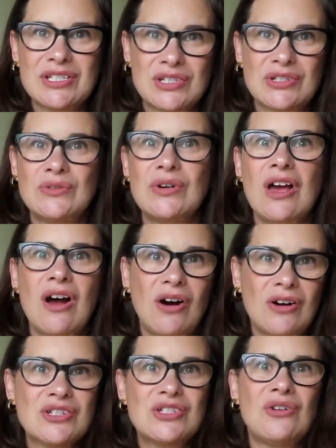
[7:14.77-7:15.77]
is to
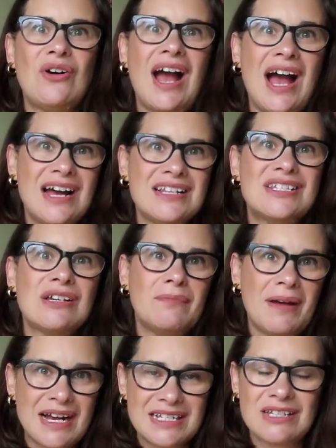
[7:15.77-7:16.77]
also add
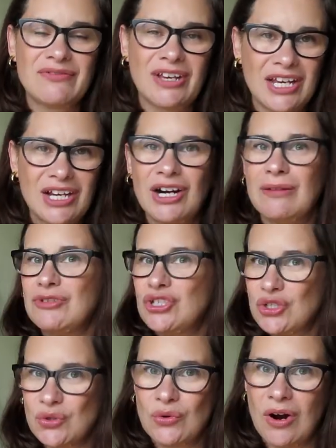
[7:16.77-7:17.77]
some passive income
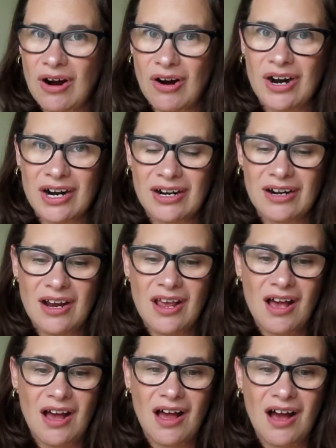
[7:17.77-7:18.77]
to our
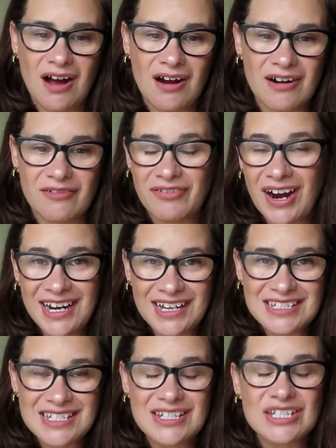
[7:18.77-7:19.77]
our
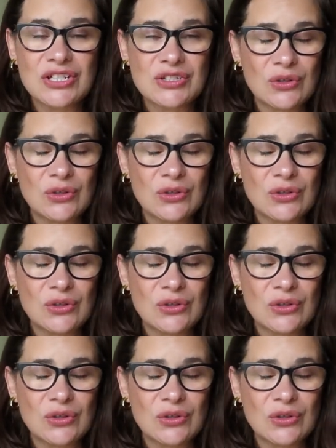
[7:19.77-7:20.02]
finances.